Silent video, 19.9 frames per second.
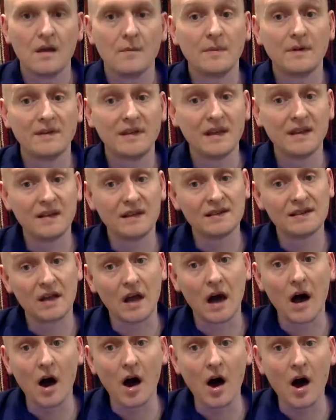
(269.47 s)
But then this
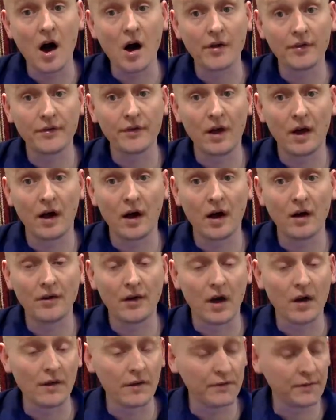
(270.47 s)
all
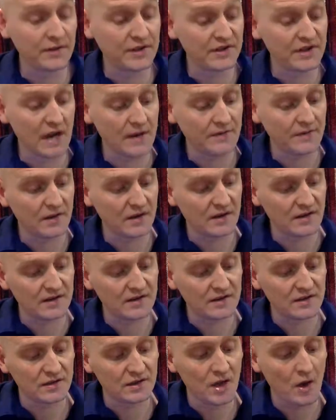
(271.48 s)
the 3 shapes are going to
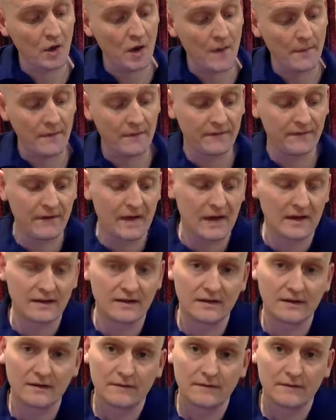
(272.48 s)
go up a fret.